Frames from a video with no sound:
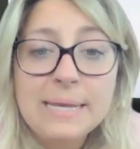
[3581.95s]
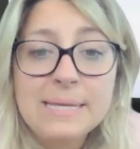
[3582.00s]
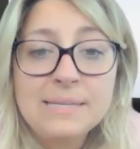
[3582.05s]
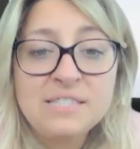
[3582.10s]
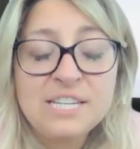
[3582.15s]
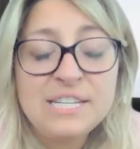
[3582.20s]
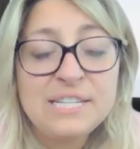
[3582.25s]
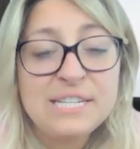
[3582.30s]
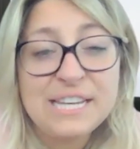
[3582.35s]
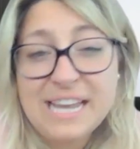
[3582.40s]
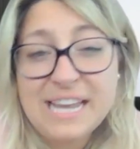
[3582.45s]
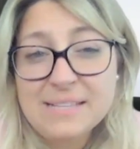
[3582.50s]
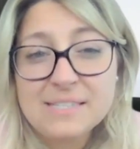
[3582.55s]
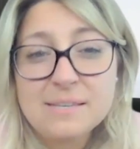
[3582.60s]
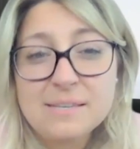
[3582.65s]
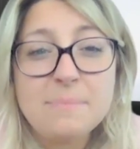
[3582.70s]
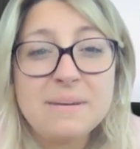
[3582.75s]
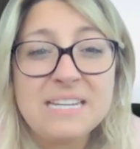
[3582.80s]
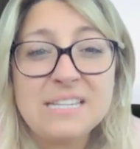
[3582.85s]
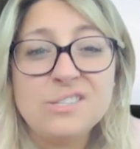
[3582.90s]
easy to get
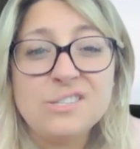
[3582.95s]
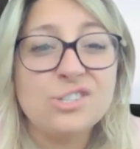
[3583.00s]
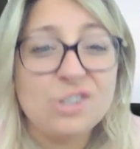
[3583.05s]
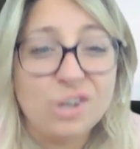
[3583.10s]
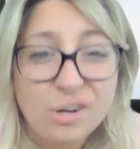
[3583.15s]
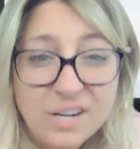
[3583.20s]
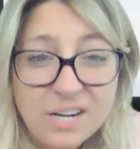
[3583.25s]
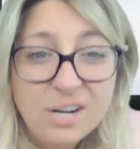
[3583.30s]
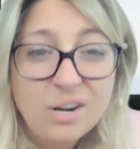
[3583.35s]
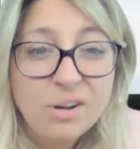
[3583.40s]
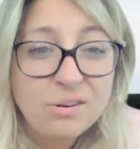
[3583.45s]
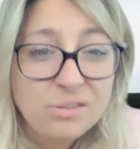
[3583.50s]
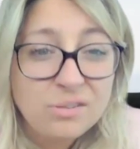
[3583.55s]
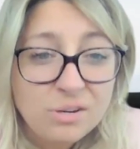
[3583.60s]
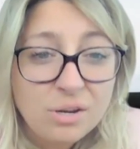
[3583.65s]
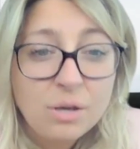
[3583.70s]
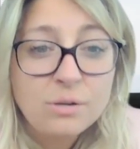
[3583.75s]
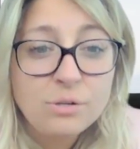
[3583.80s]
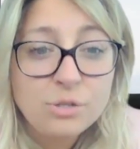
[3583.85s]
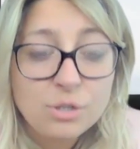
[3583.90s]
somebody started
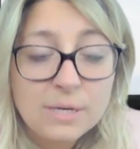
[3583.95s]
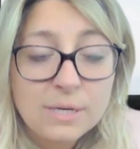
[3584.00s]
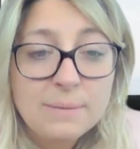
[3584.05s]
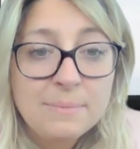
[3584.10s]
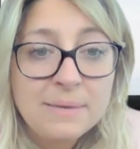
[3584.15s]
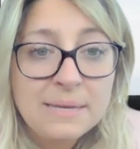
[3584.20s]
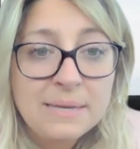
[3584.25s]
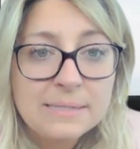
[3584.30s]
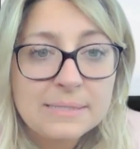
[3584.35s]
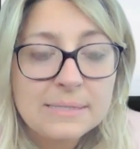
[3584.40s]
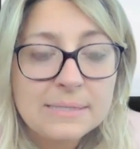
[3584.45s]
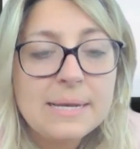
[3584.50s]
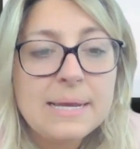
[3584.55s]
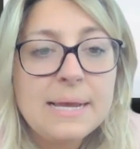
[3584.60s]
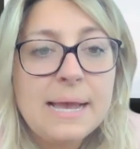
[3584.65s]
on treatment.